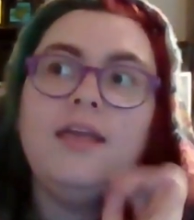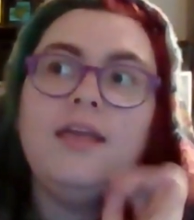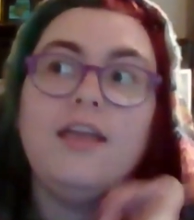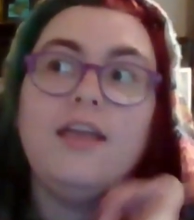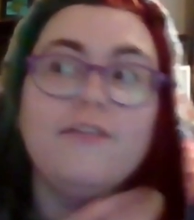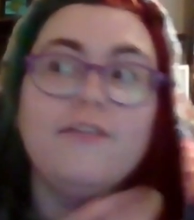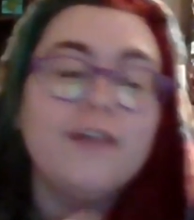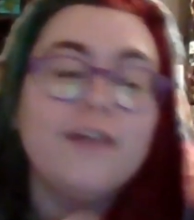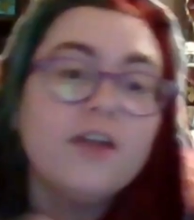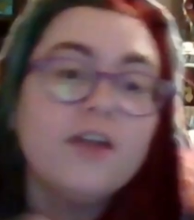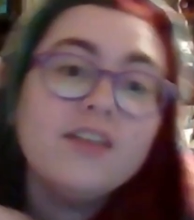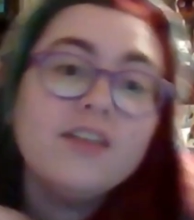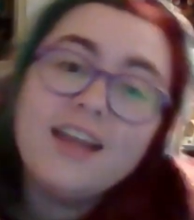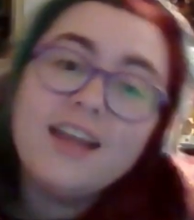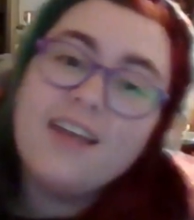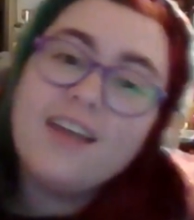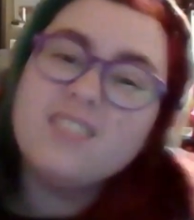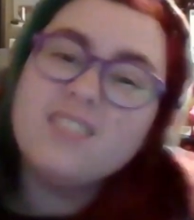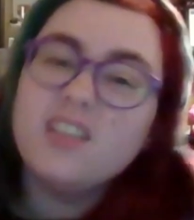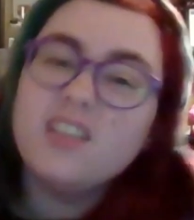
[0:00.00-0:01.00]
If I already
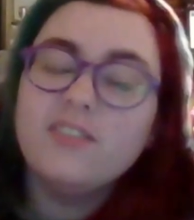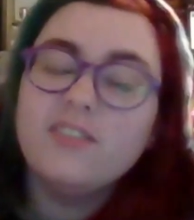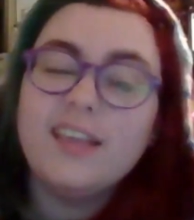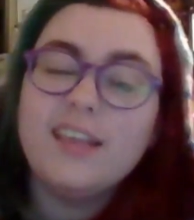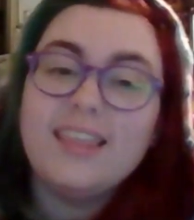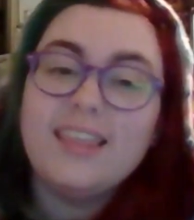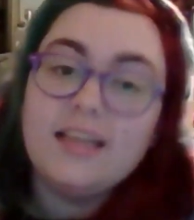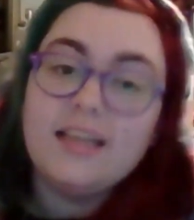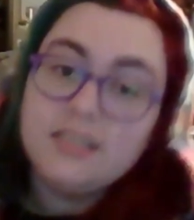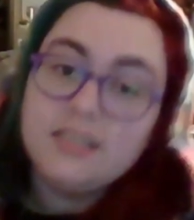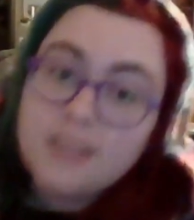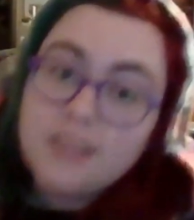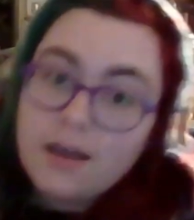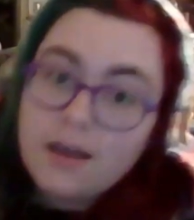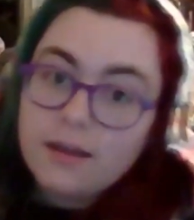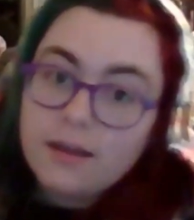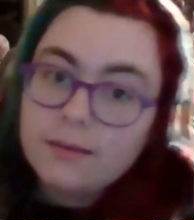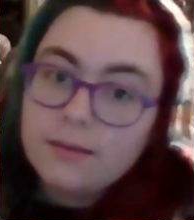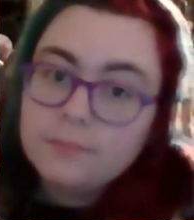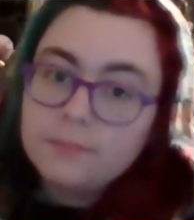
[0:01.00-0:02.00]
have stuff like that
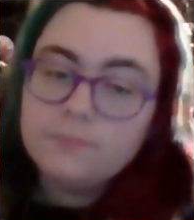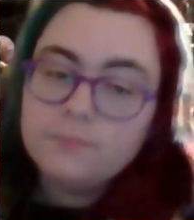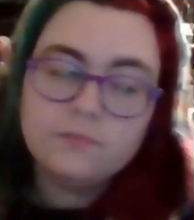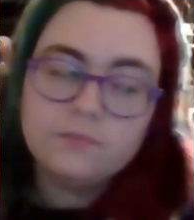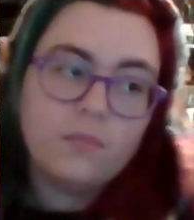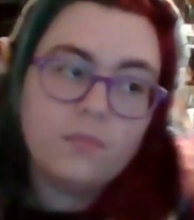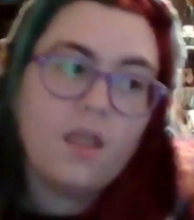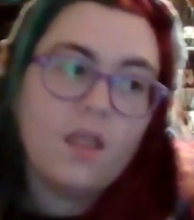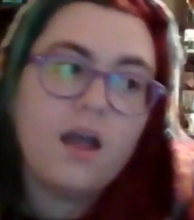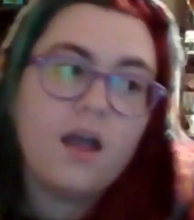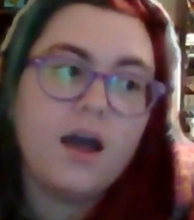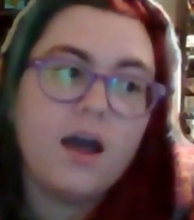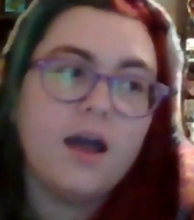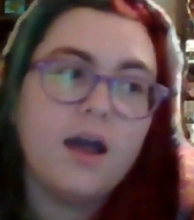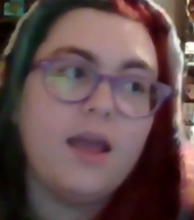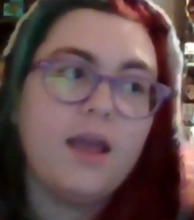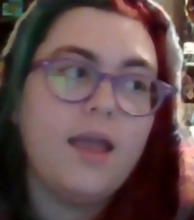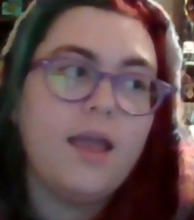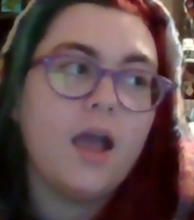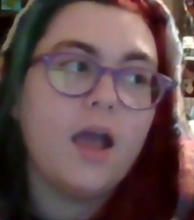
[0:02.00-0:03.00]
done,
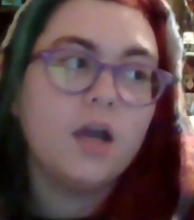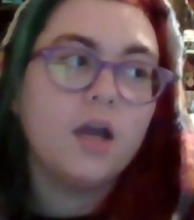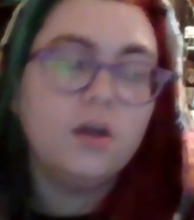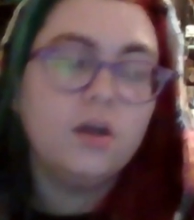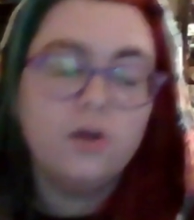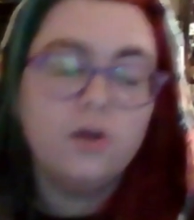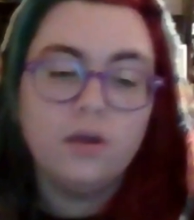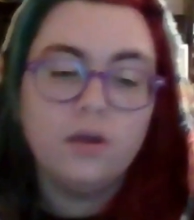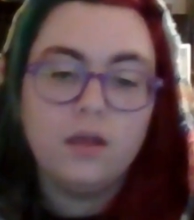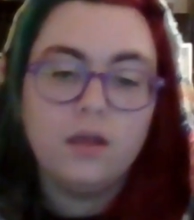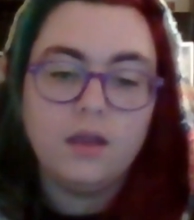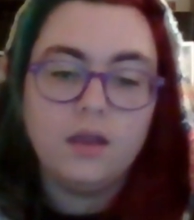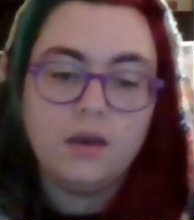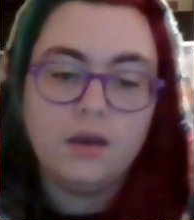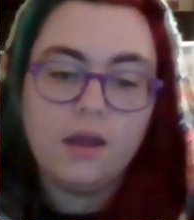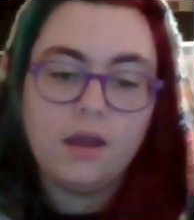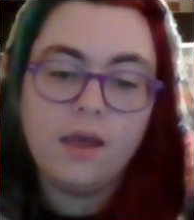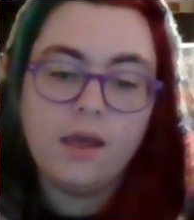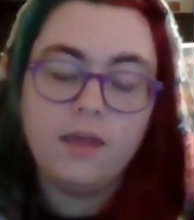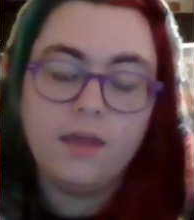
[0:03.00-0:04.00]
I
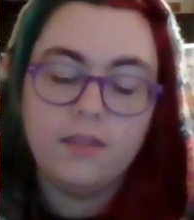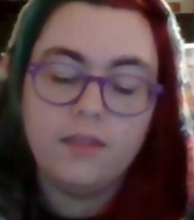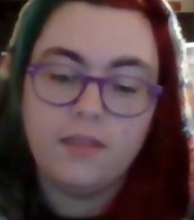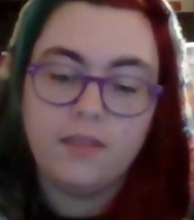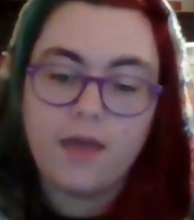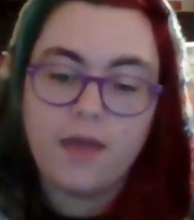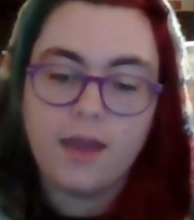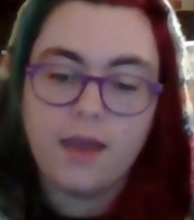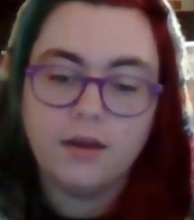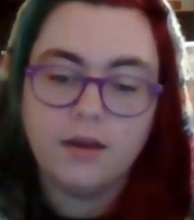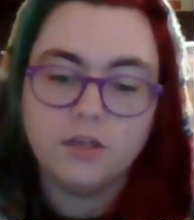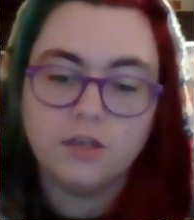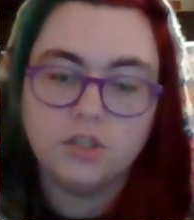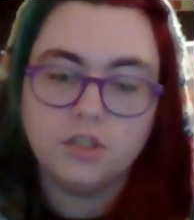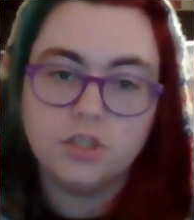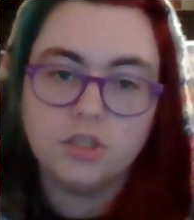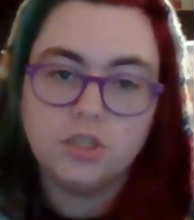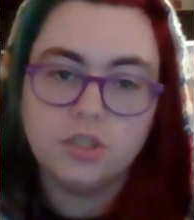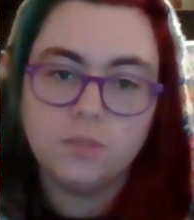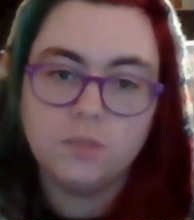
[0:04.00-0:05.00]
could then
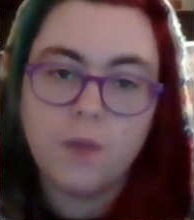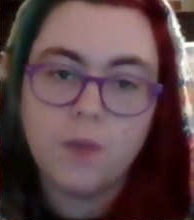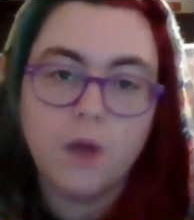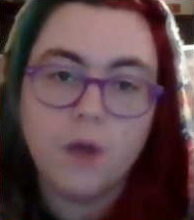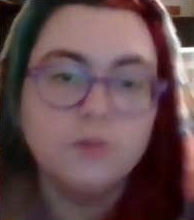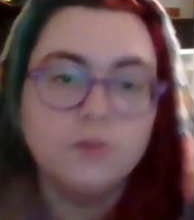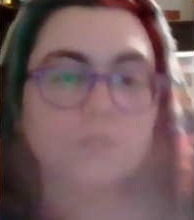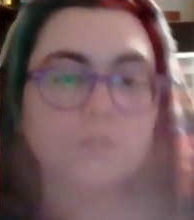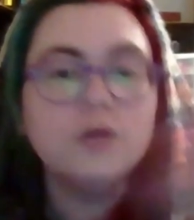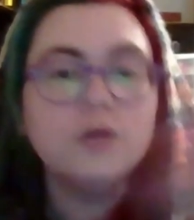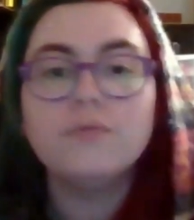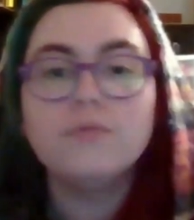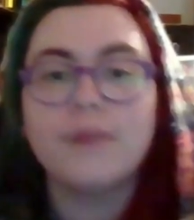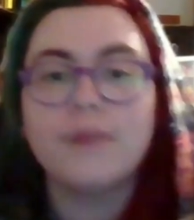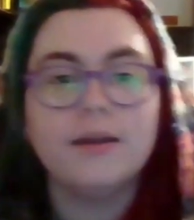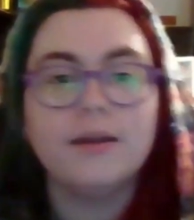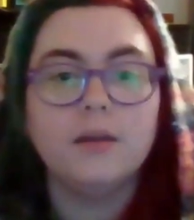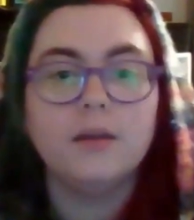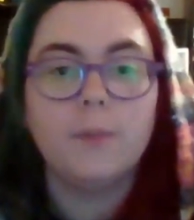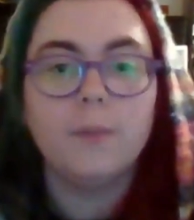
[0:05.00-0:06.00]
just post a
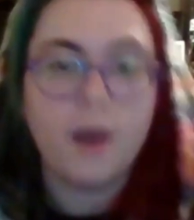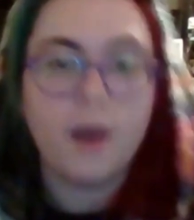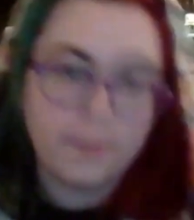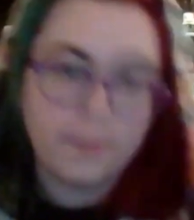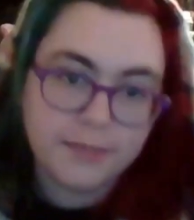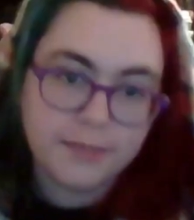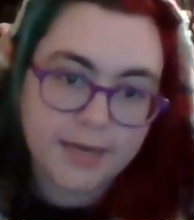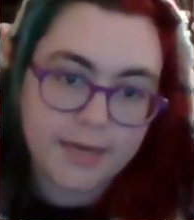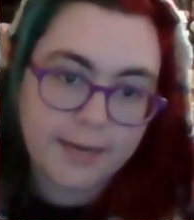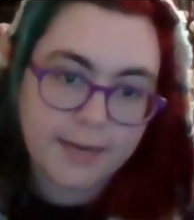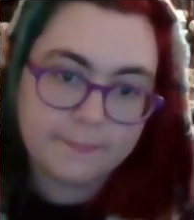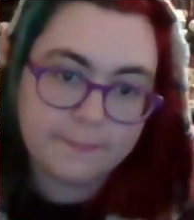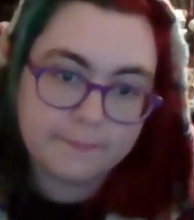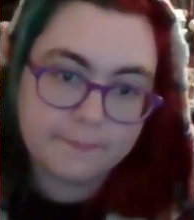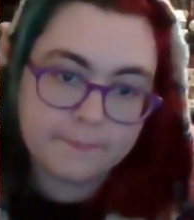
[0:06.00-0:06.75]
random update